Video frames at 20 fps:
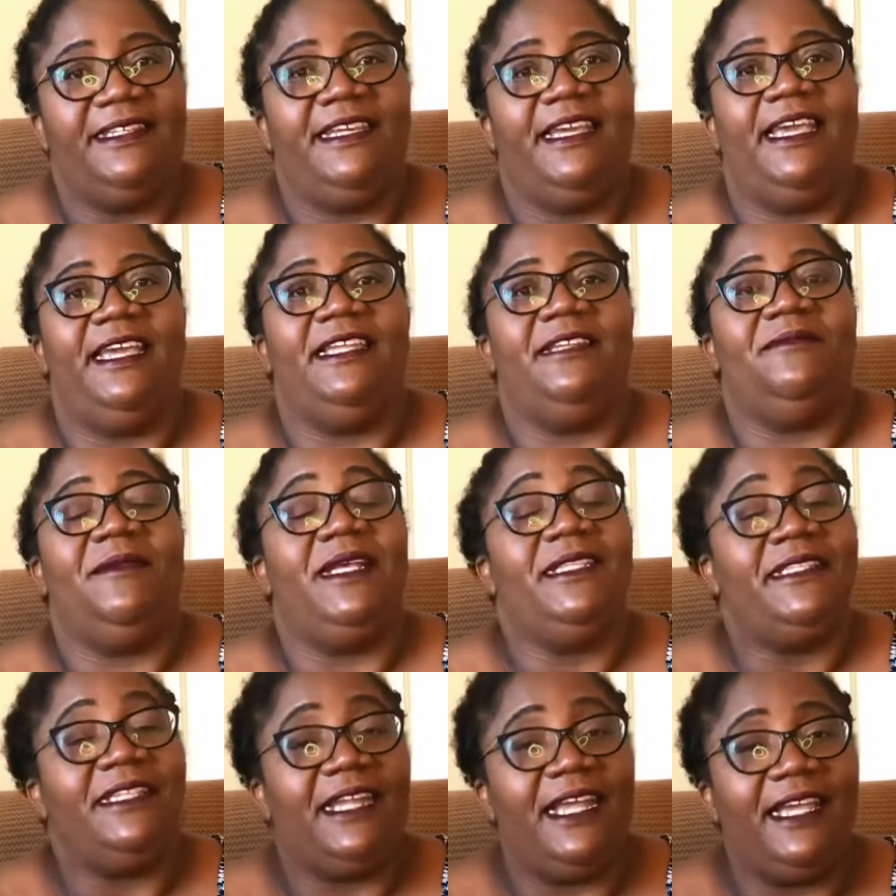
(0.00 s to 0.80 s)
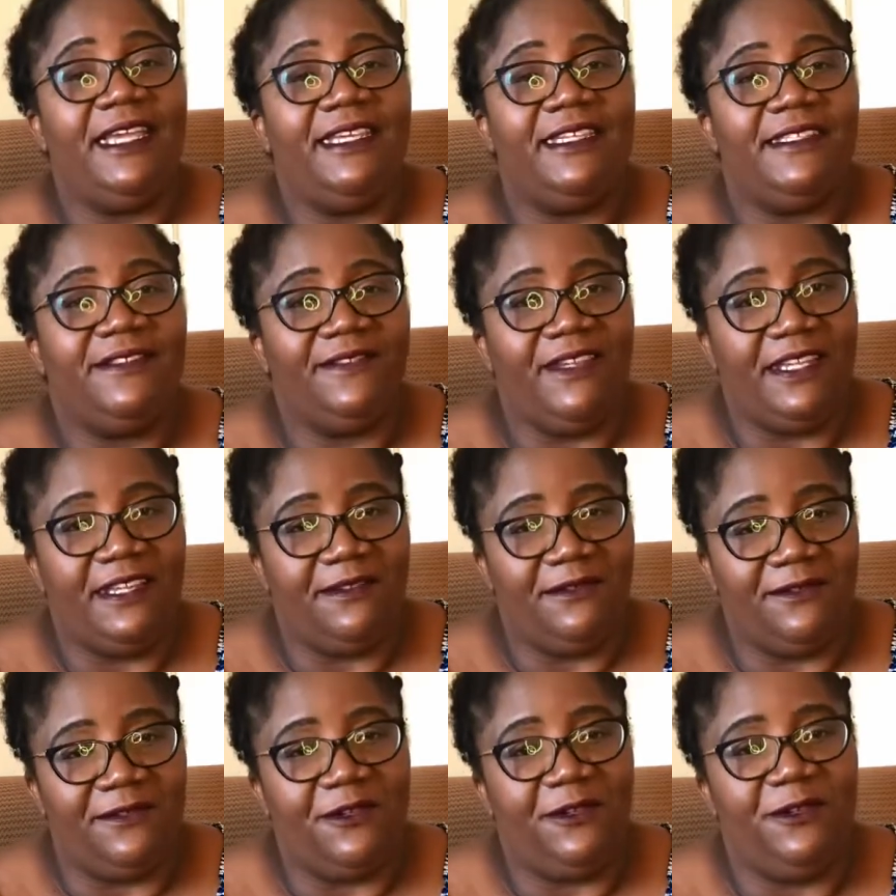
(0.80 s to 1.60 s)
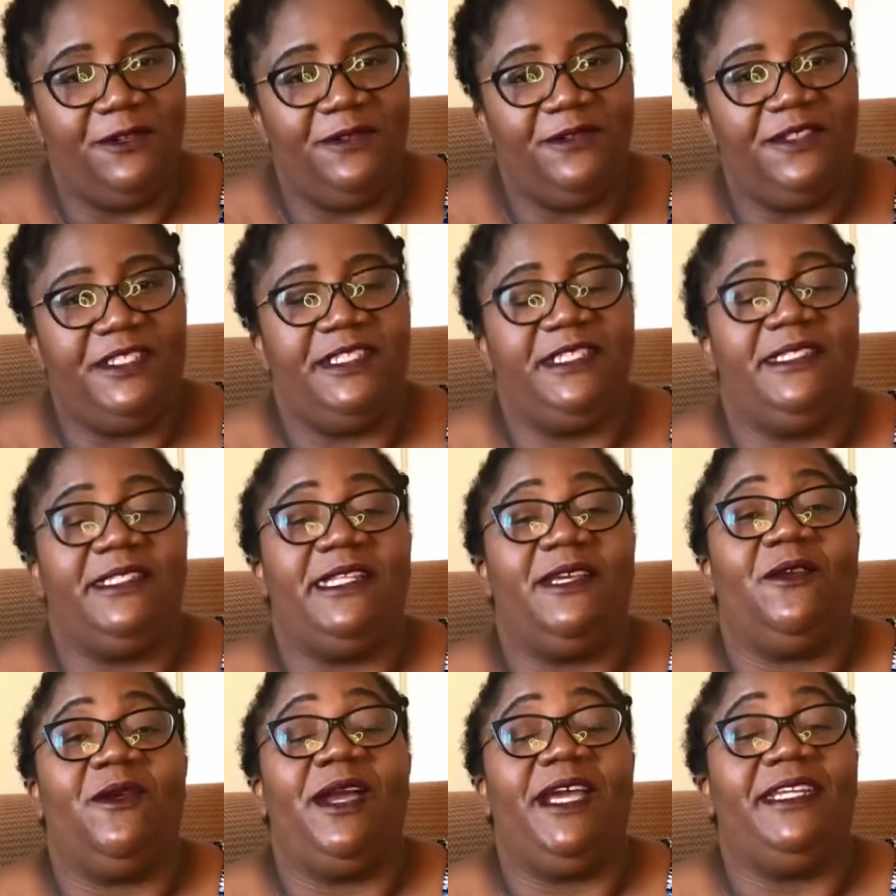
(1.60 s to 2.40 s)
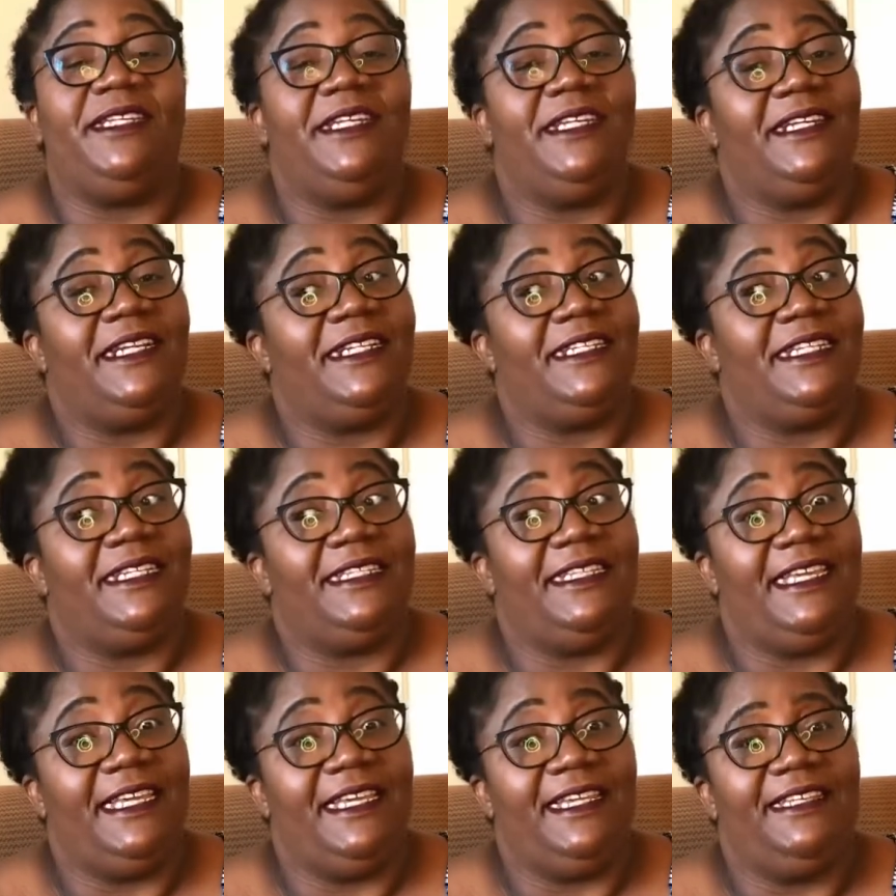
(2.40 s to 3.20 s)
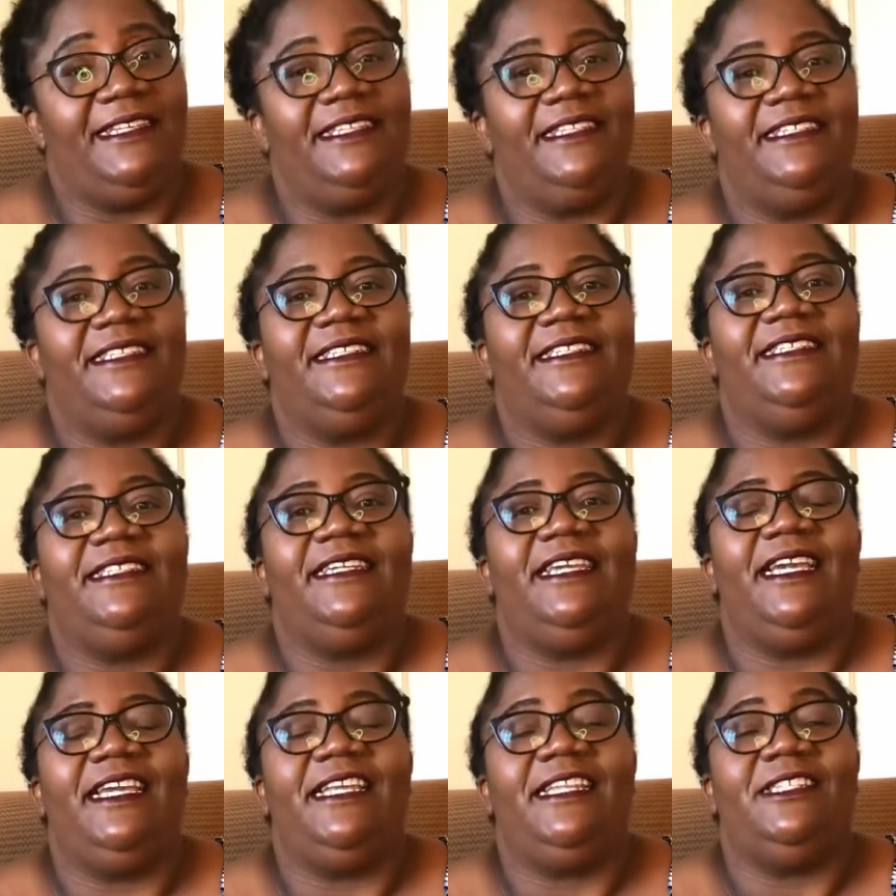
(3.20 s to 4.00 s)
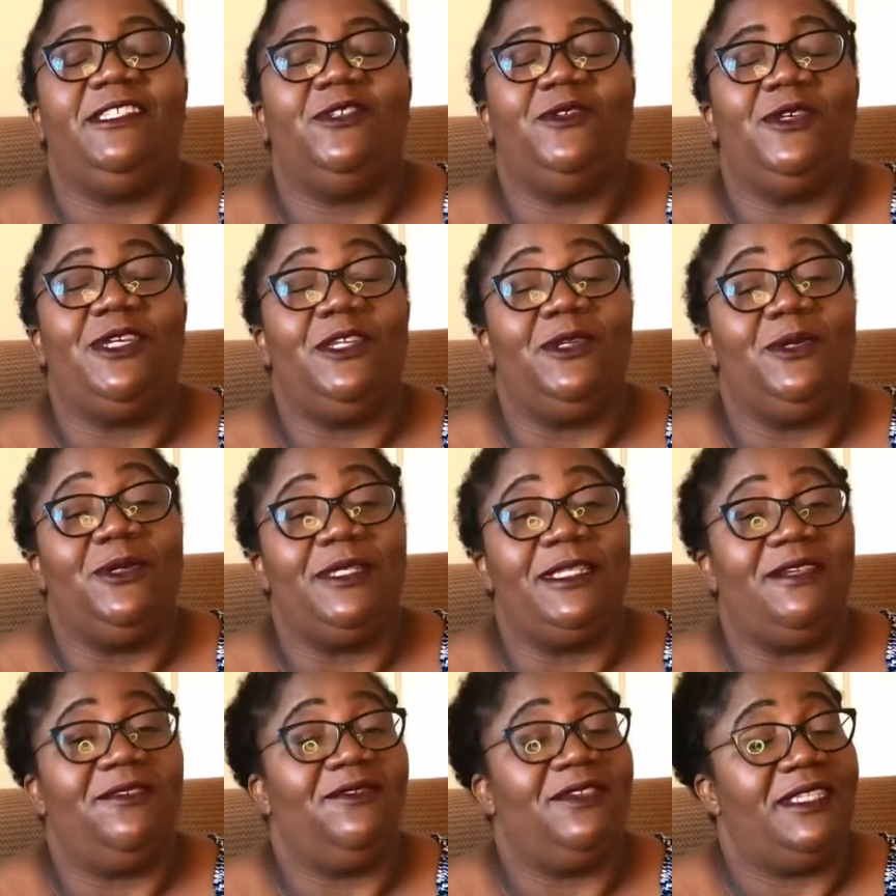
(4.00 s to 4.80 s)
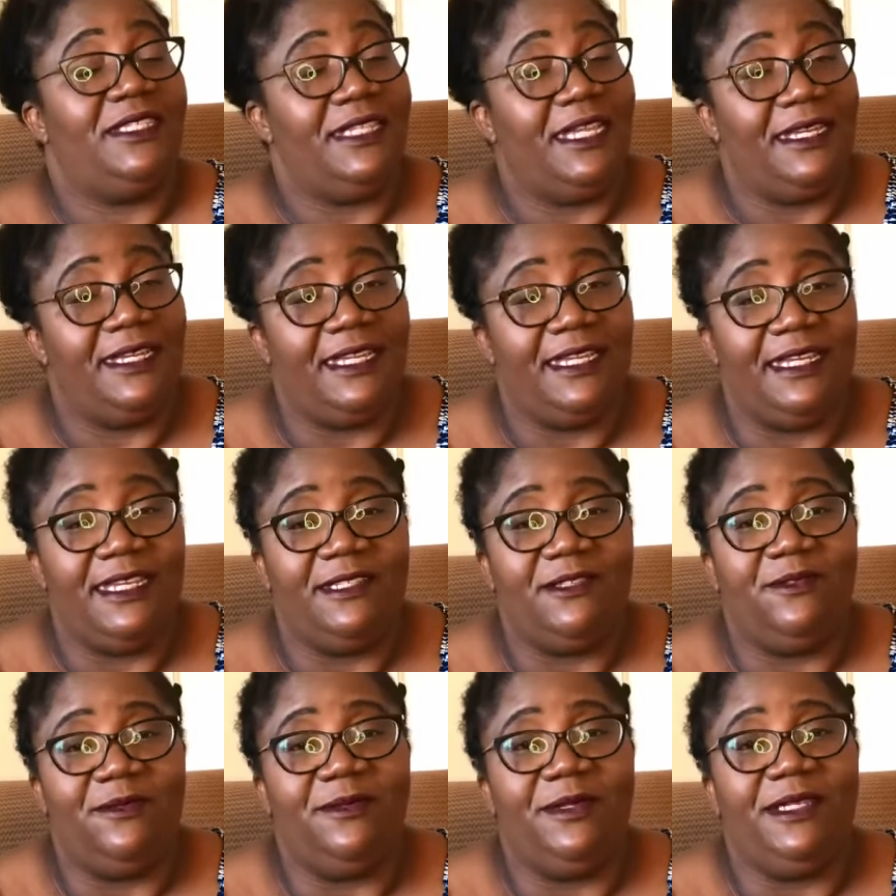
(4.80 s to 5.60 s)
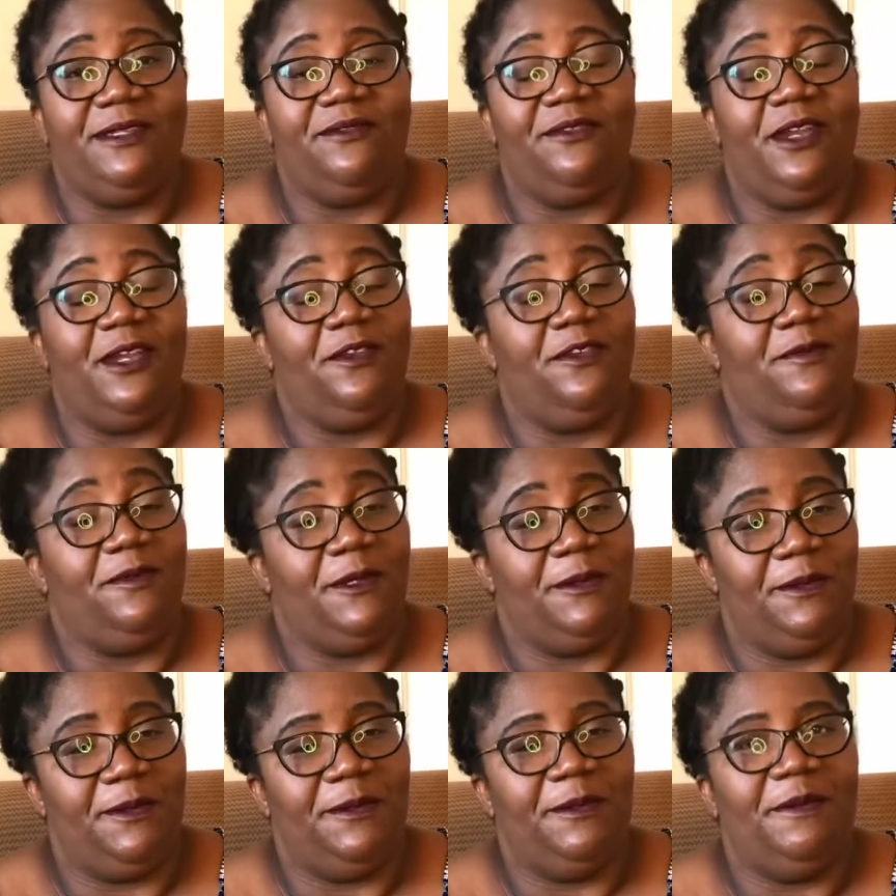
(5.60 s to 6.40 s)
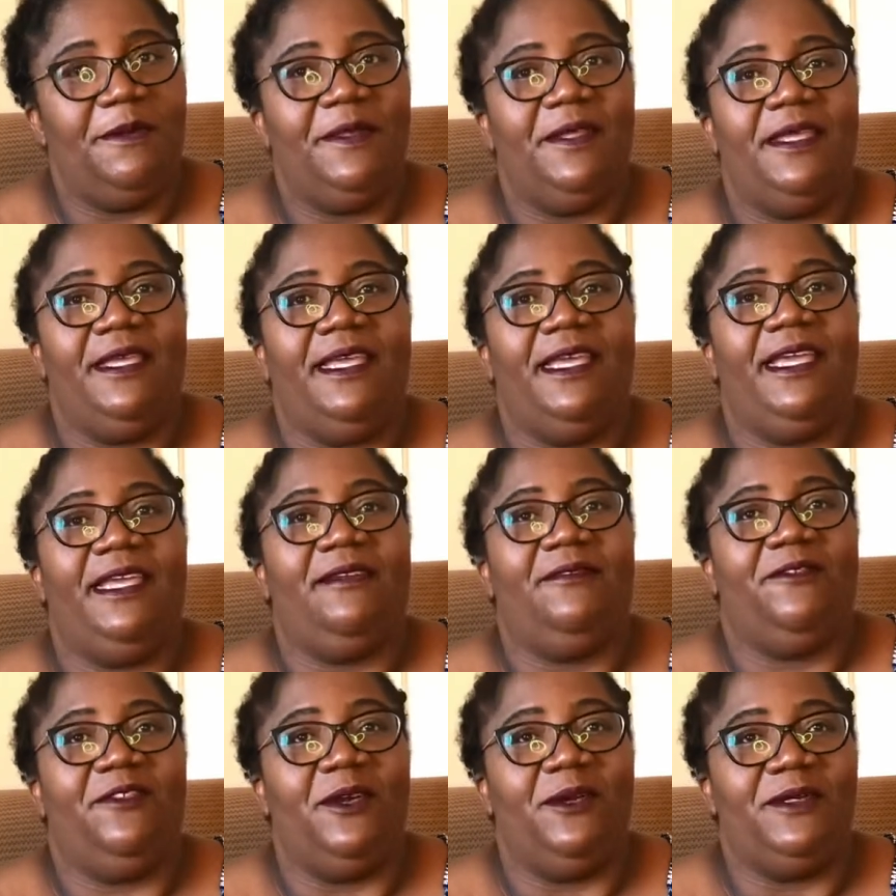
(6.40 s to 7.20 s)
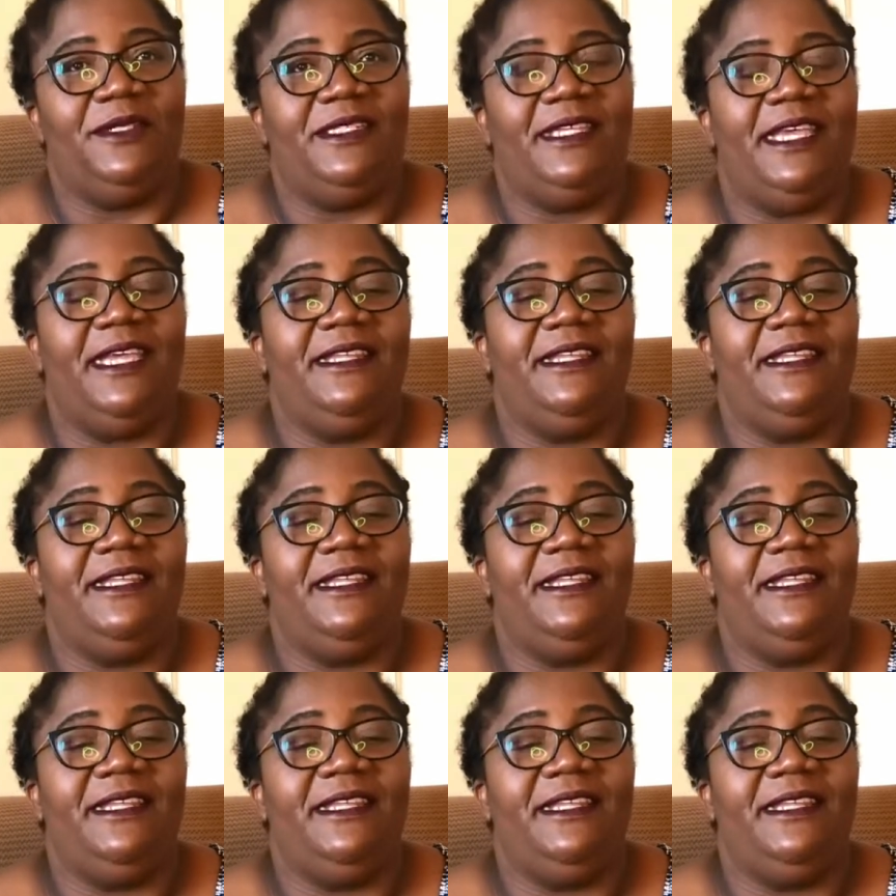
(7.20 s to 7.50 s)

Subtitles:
And Batsy is very involved, he's the choir director there, and so he knows every Sunday he has to be in front of people in Mfakose.